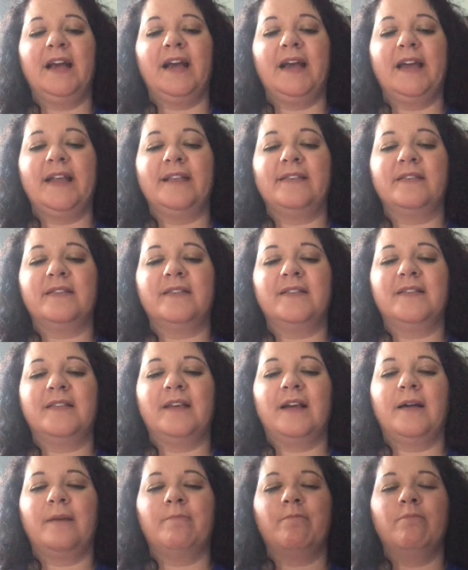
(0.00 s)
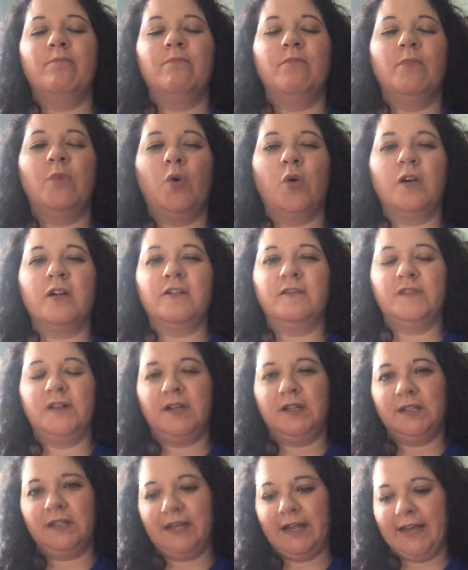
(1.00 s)
It's more of
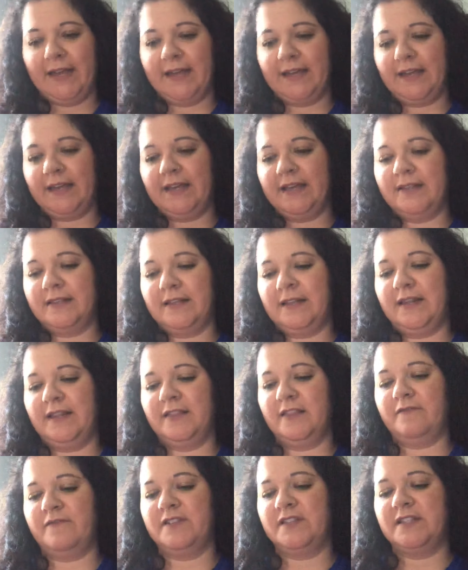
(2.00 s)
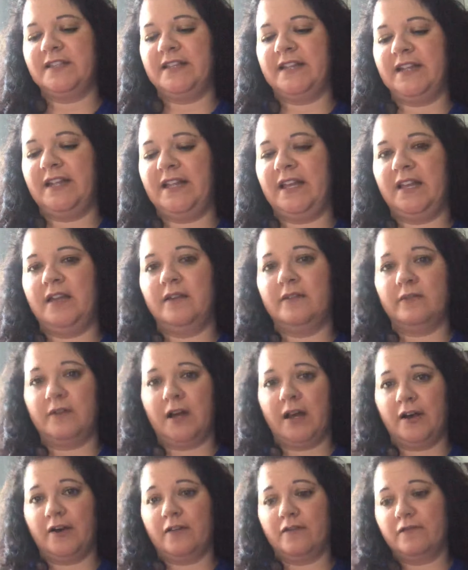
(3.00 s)
a like, is it in the vicinity
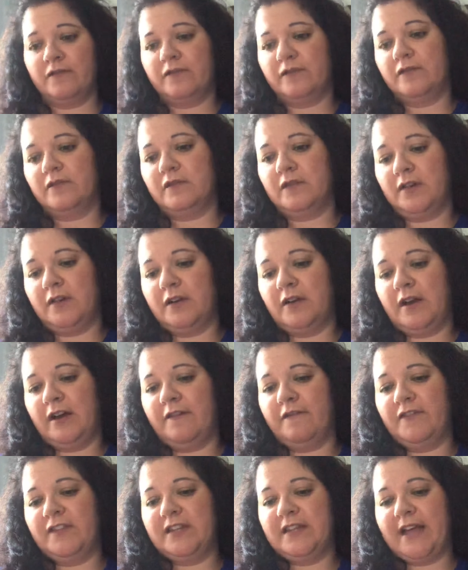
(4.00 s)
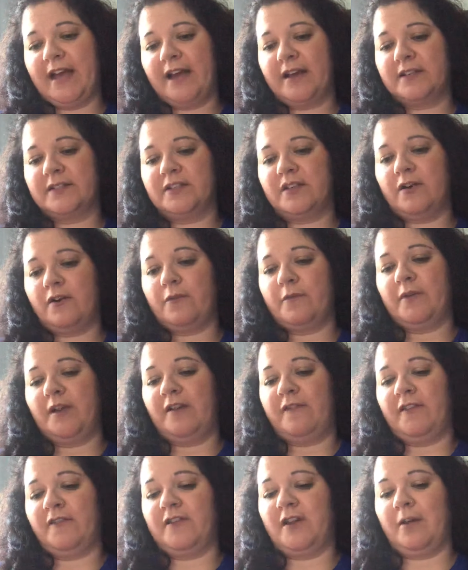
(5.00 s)
of the deck? So
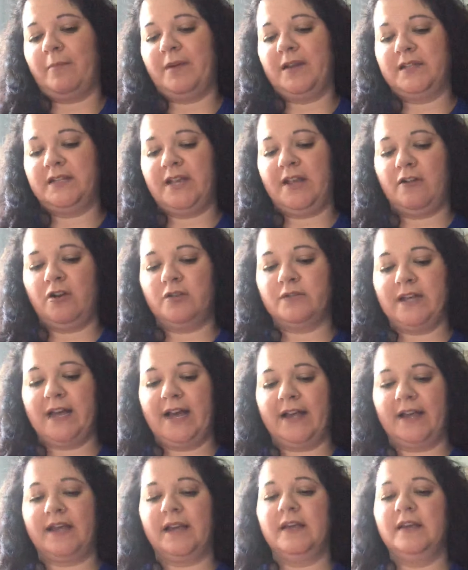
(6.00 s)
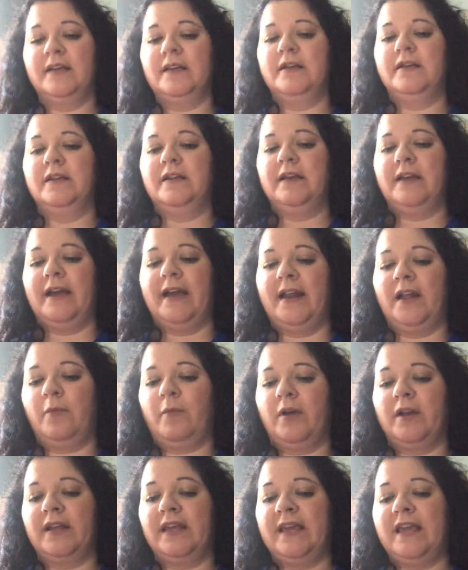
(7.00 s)
if I've got my tarot deck and I
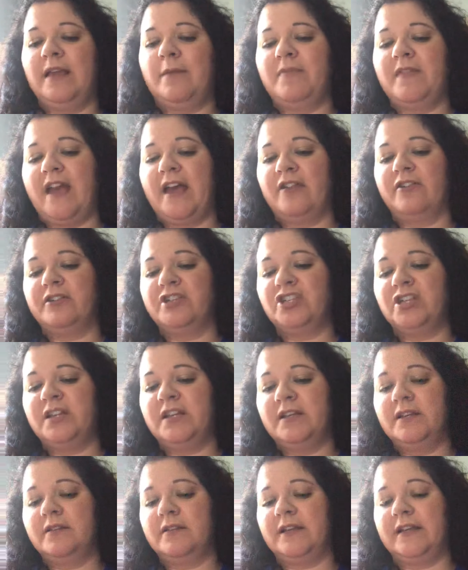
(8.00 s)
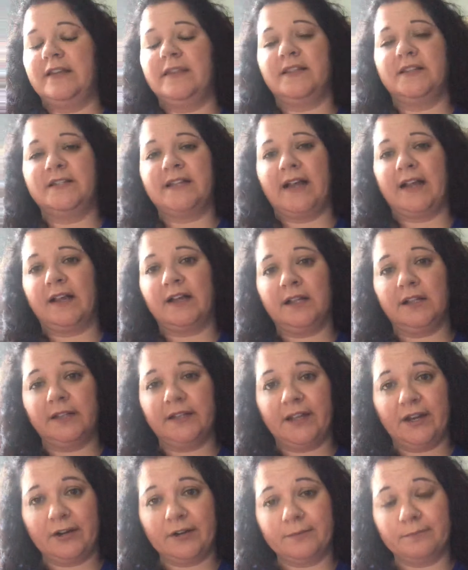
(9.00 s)
want to keep the energy in the deck
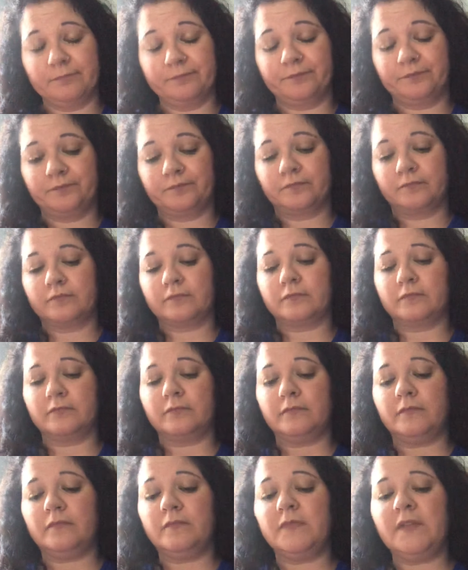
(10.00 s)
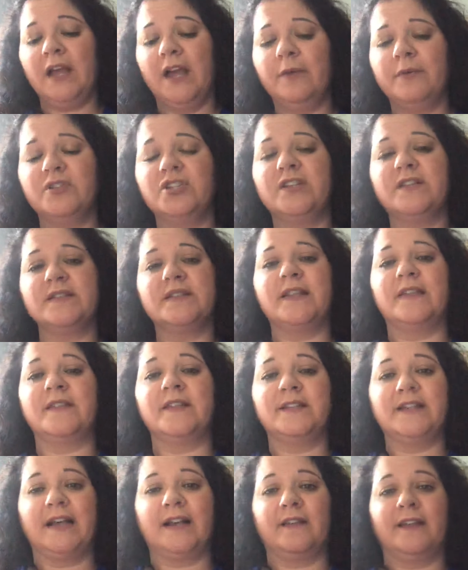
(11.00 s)
clear, I would just set
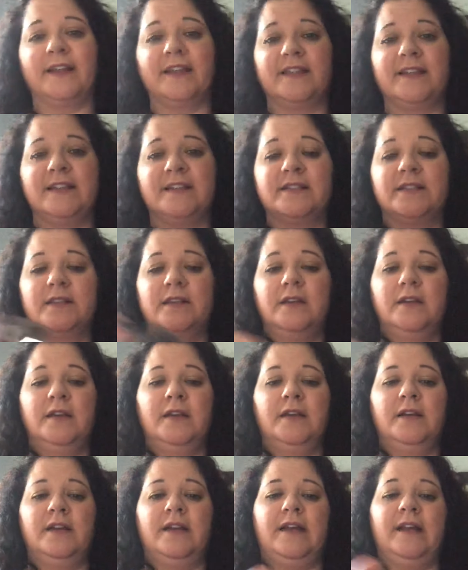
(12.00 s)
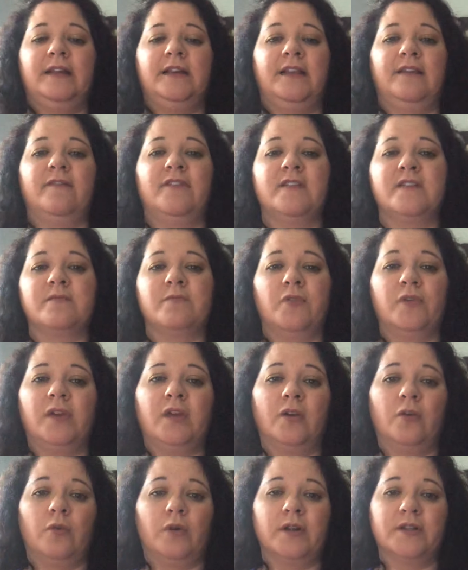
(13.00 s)
the deck like this and leave the
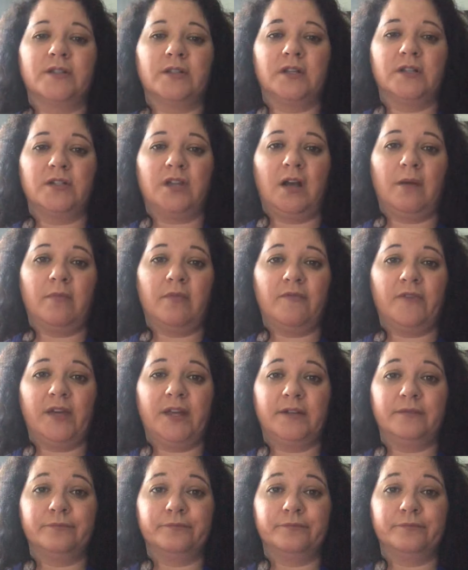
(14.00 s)
smoky quartz on top of it.